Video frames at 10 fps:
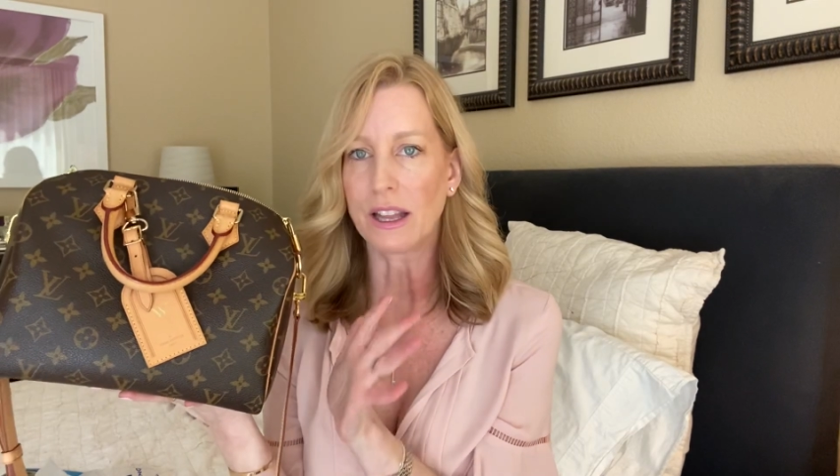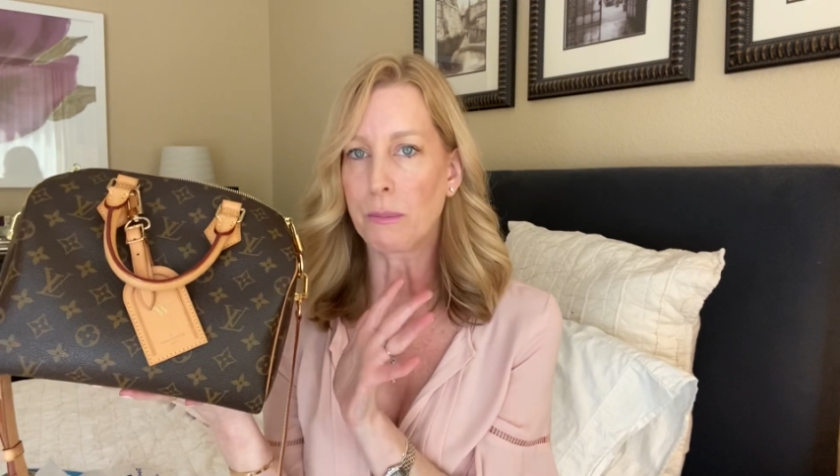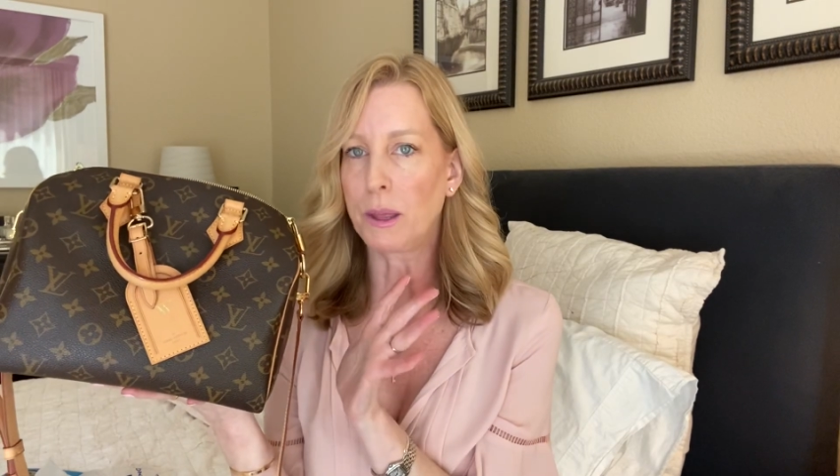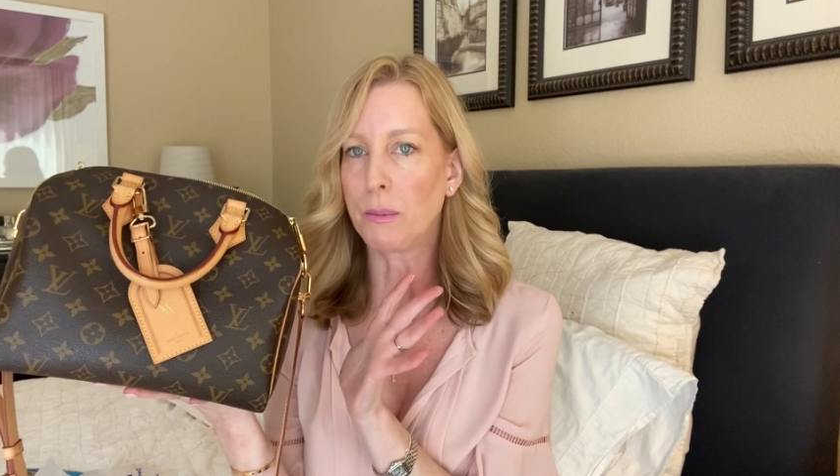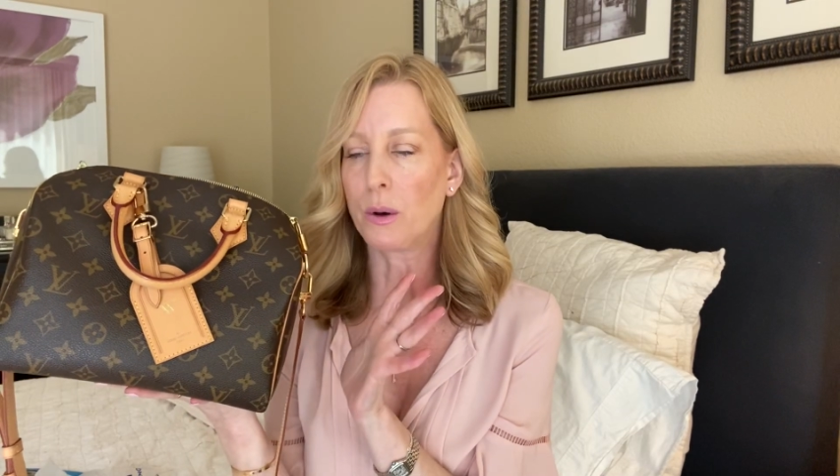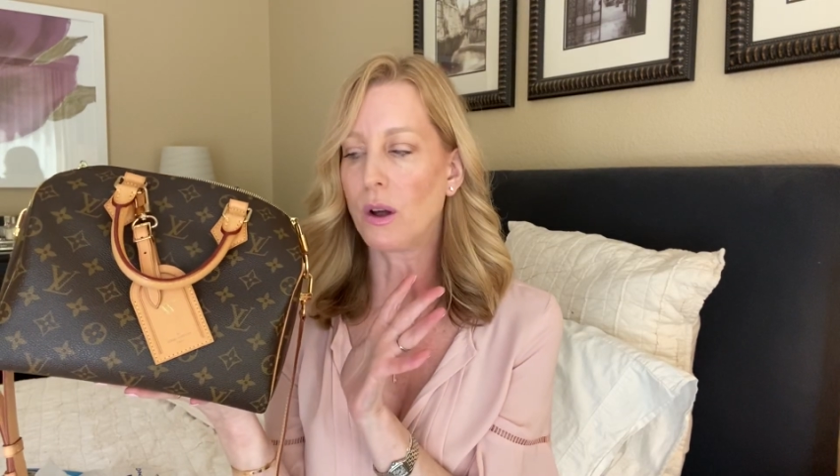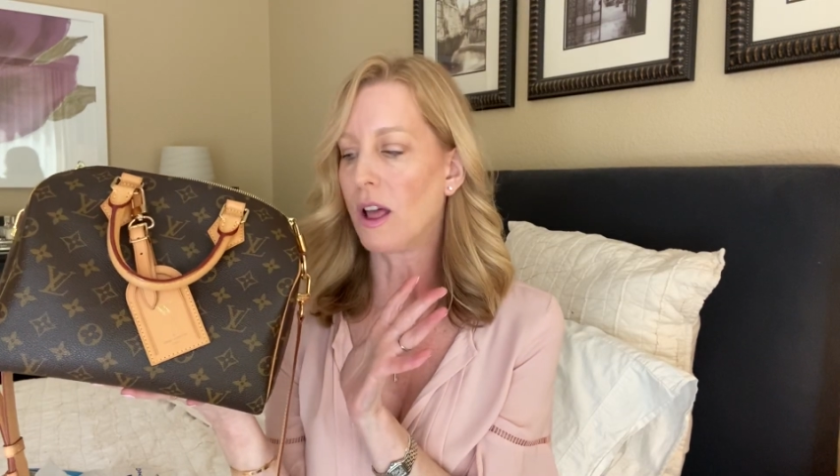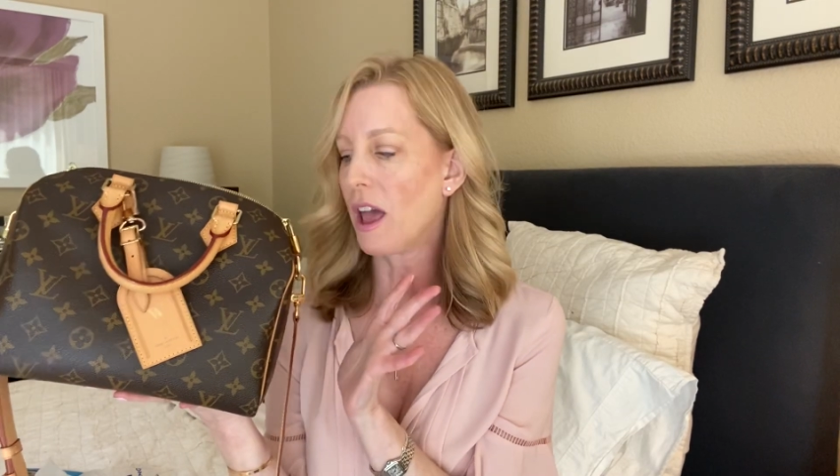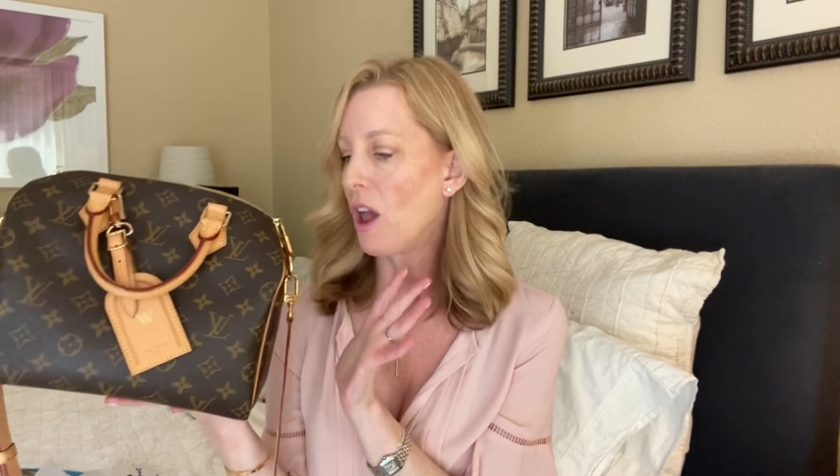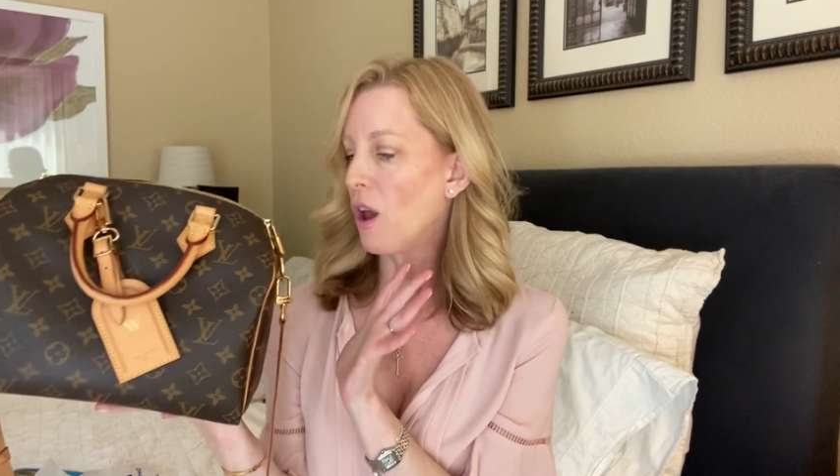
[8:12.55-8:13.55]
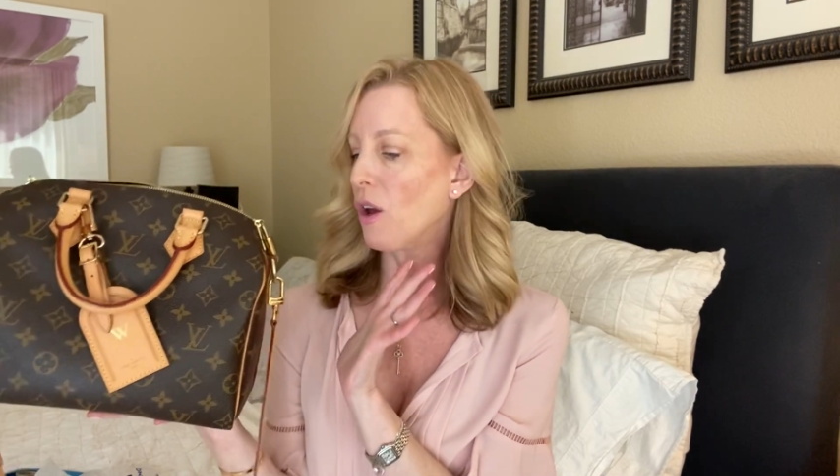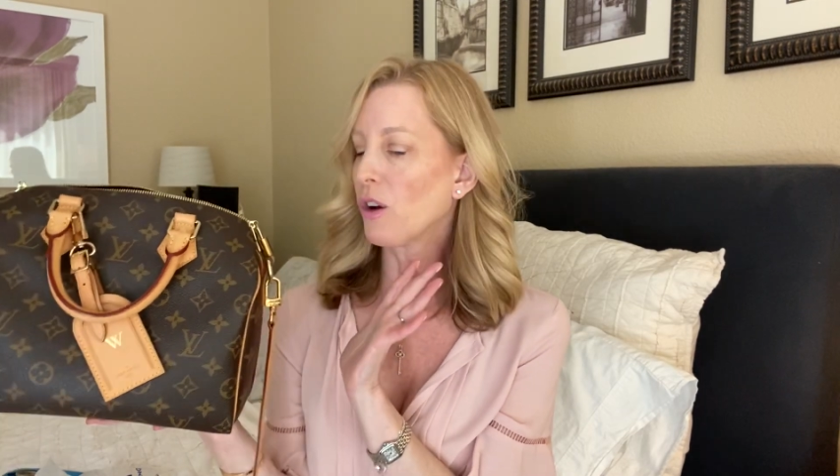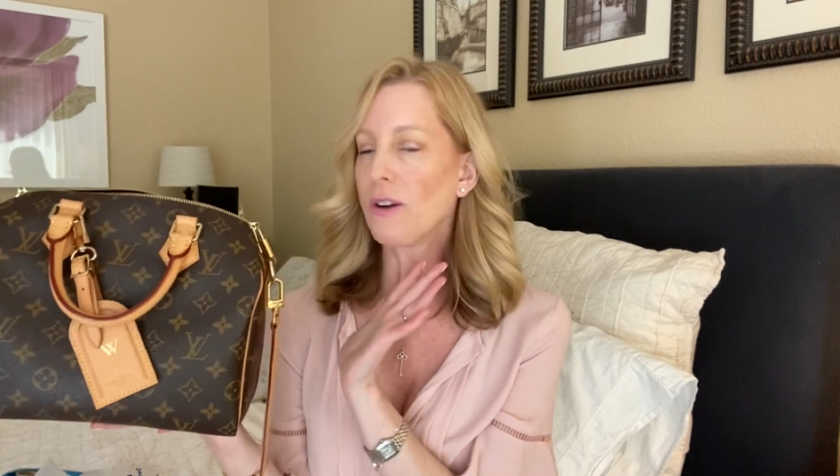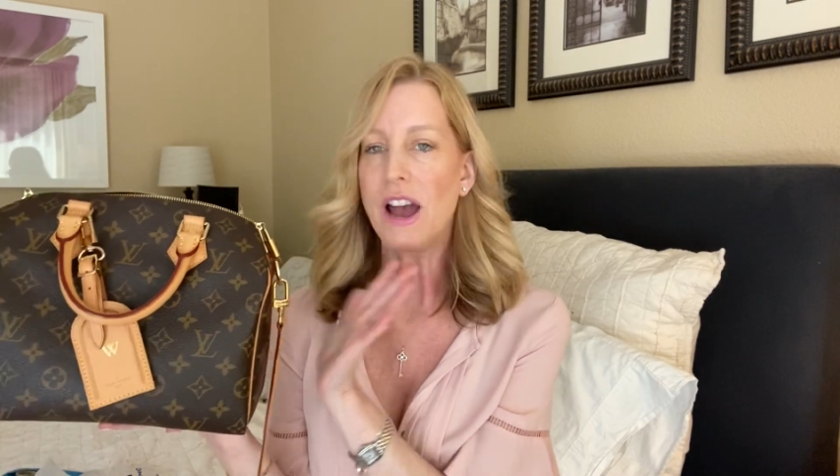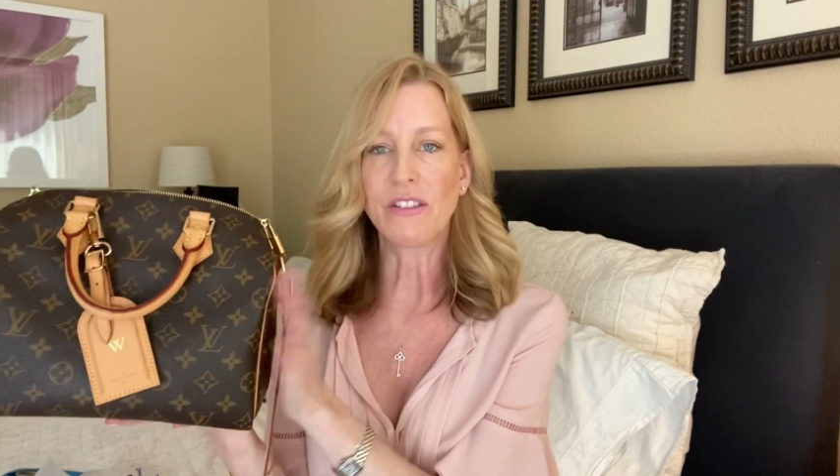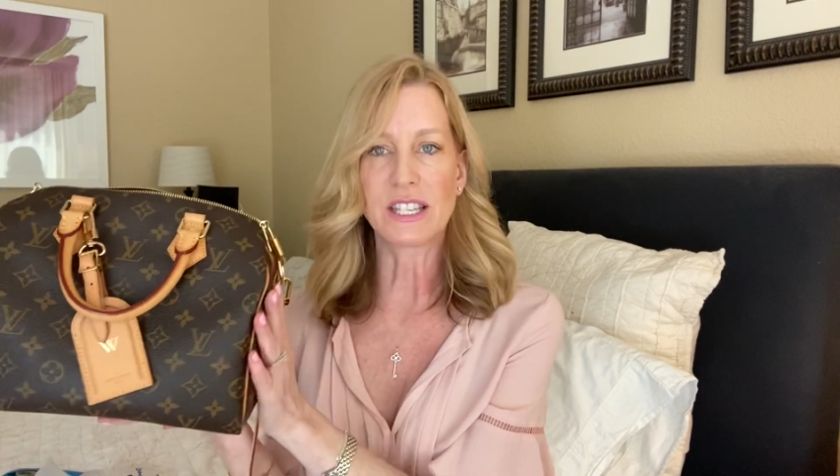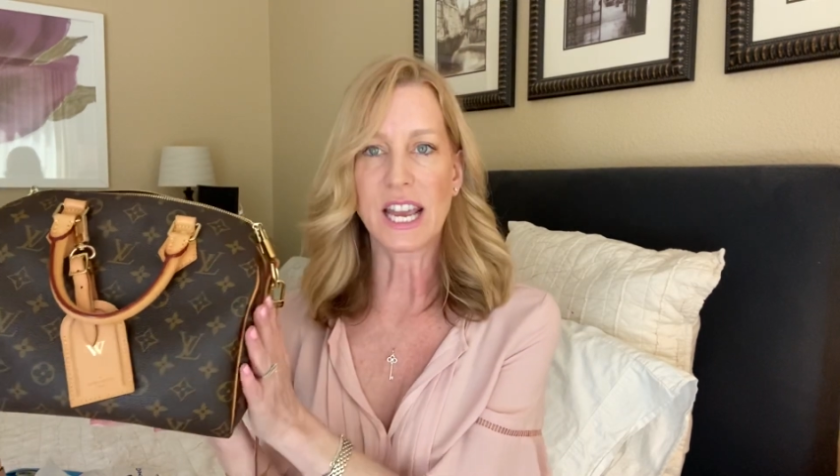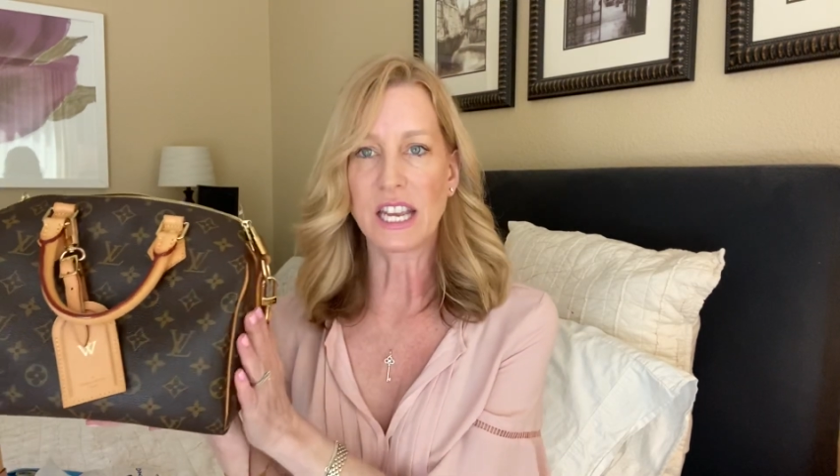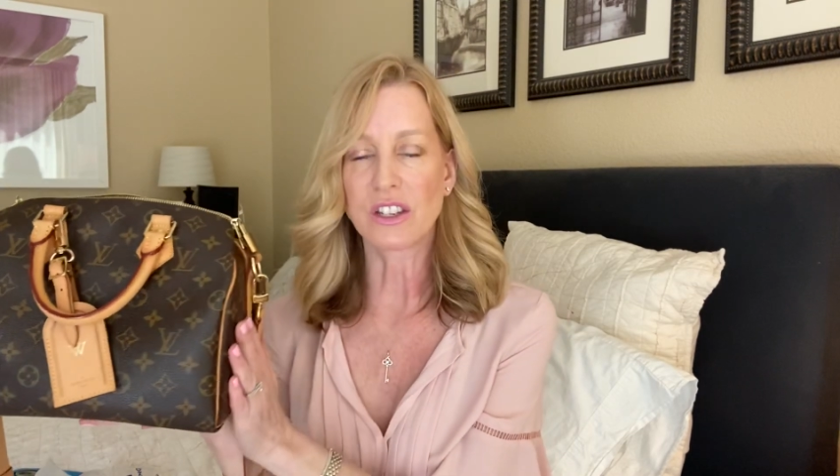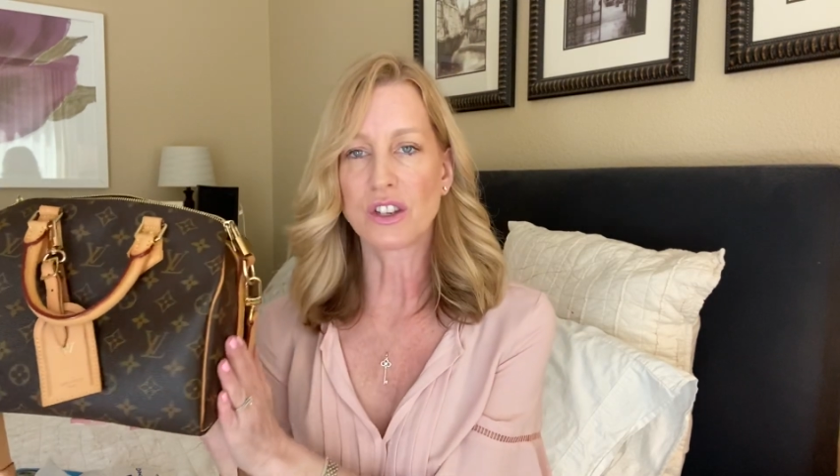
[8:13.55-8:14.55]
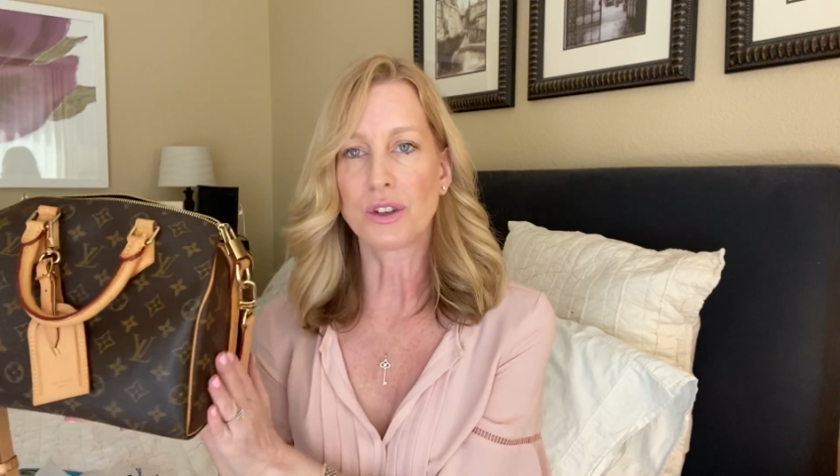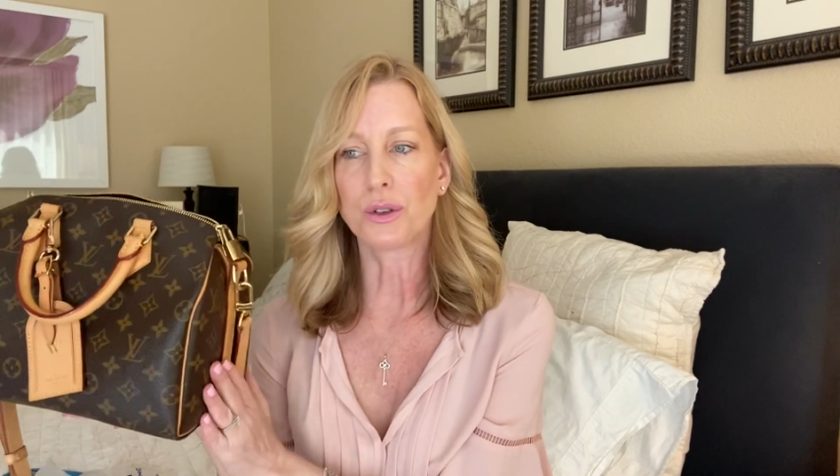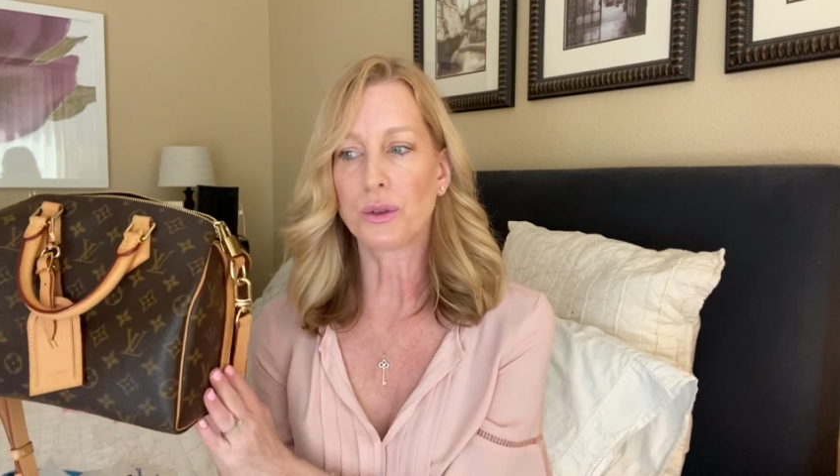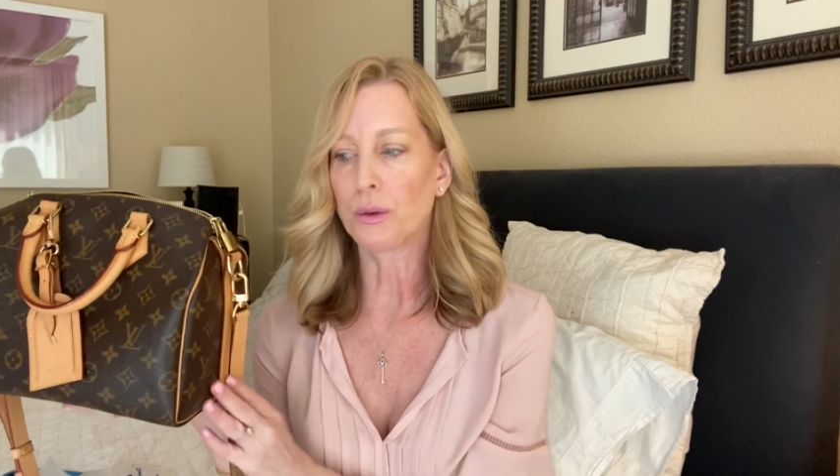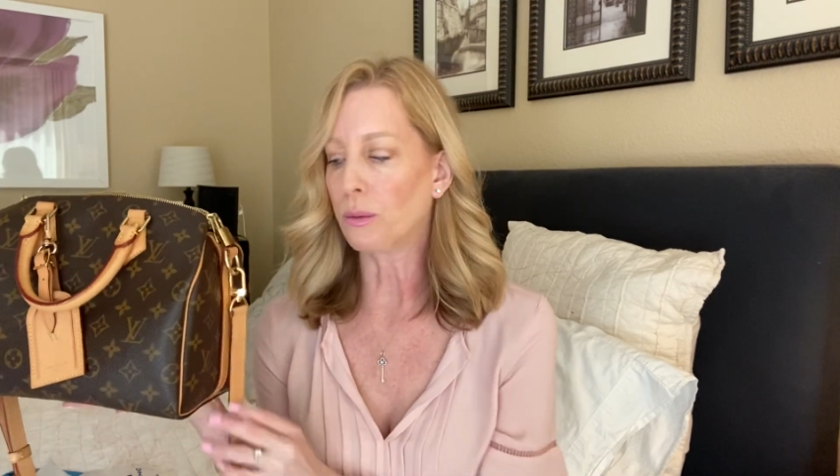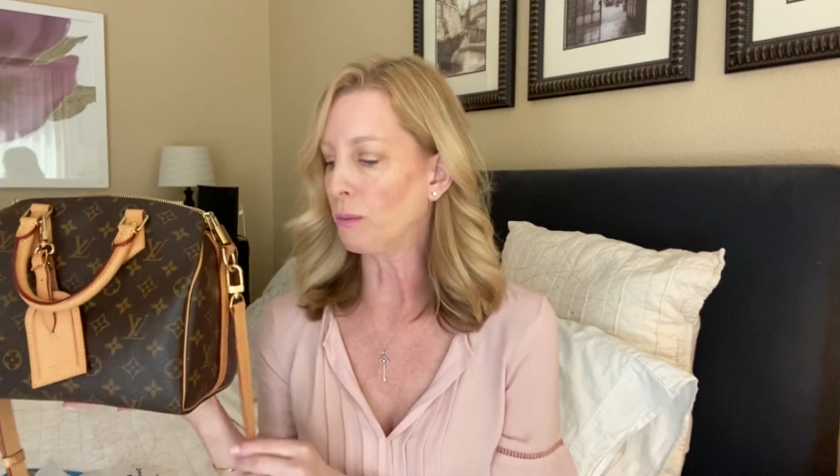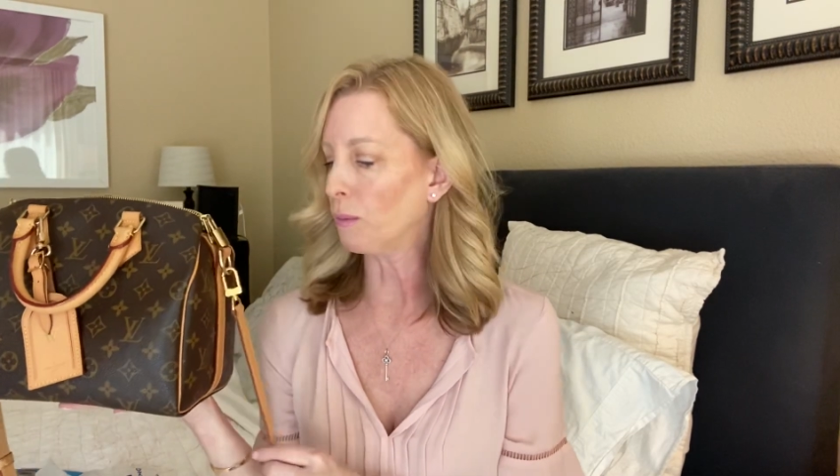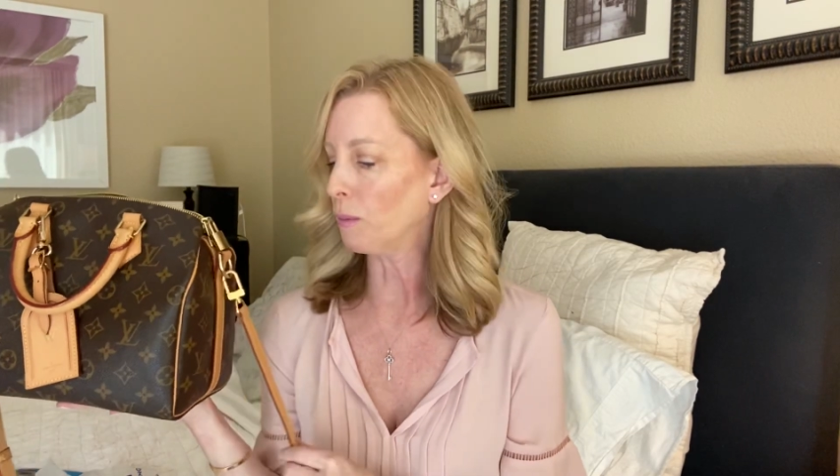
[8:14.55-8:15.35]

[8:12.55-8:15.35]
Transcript: Like people gravitate to,